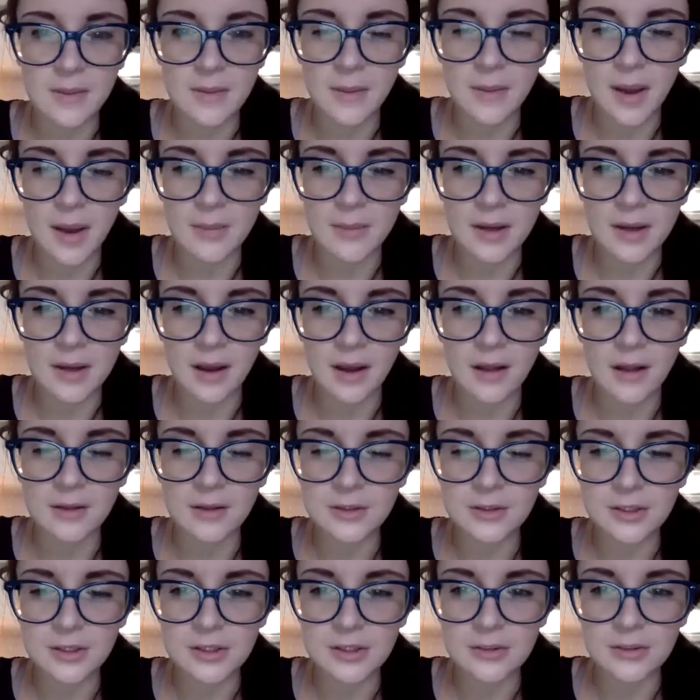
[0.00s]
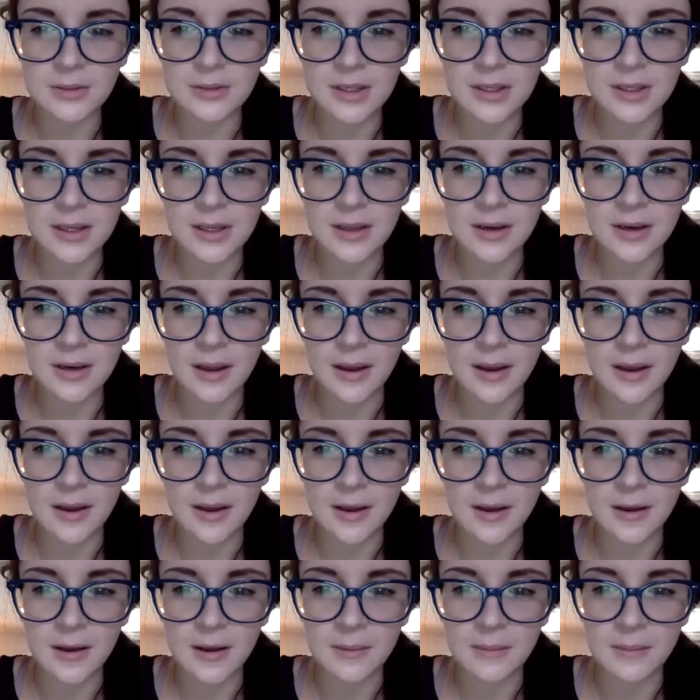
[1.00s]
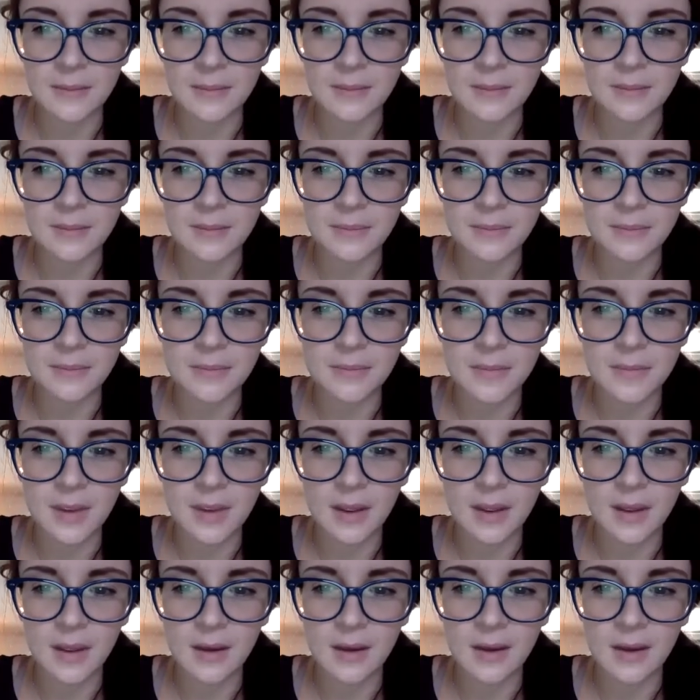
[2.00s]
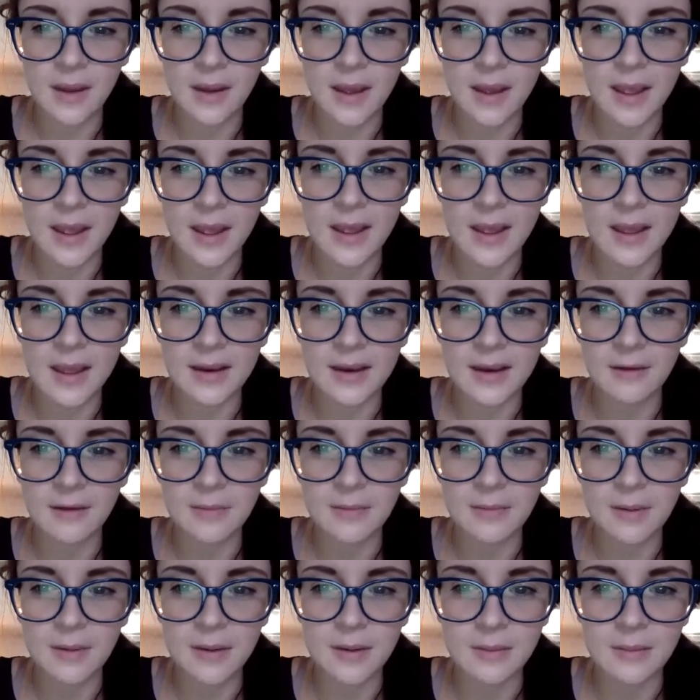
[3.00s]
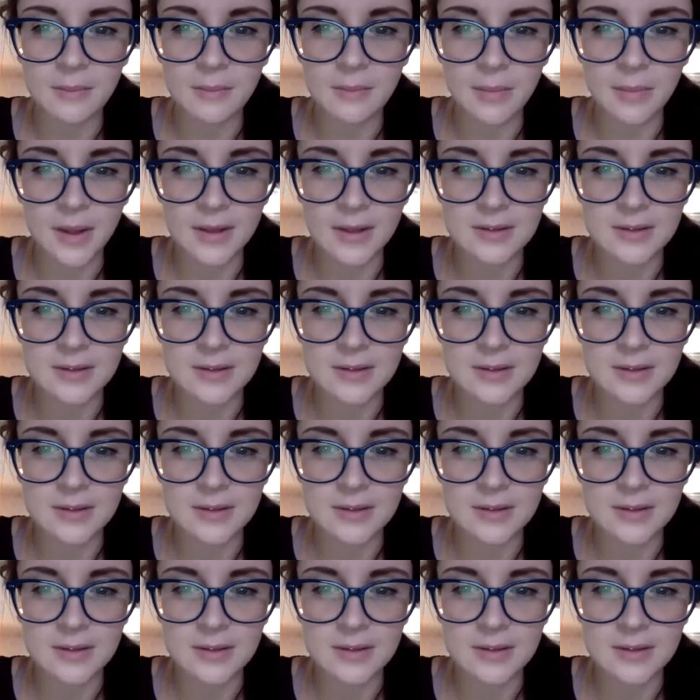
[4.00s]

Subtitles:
I'm a college student, and I've been playing